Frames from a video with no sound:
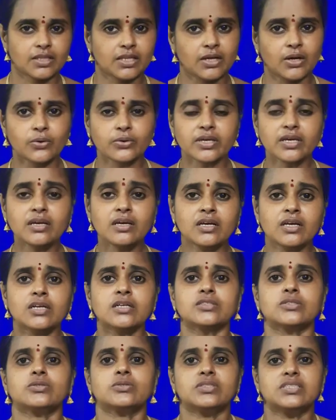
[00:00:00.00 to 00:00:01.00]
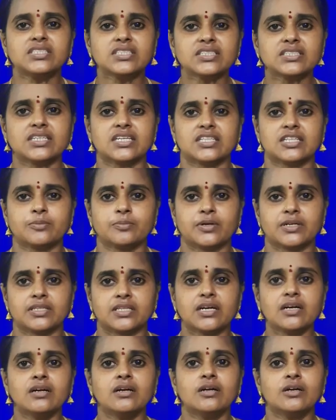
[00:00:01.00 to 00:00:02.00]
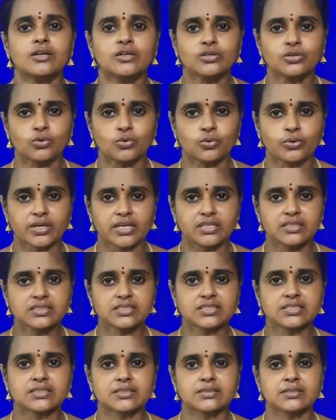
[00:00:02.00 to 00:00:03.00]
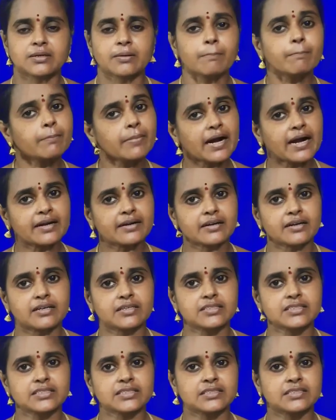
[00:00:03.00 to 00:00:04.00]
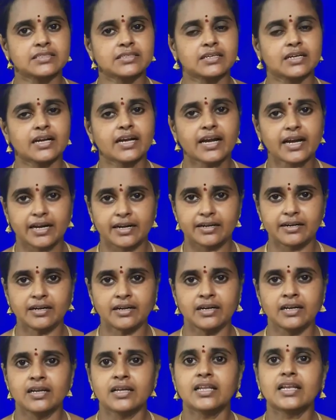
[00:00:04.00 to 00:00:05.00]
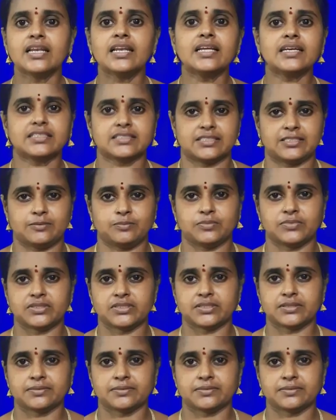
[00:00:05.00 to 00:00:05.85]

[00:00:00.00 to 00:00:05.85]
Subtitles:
Okay, so this is nothing but the tokens, patterns and lexicons.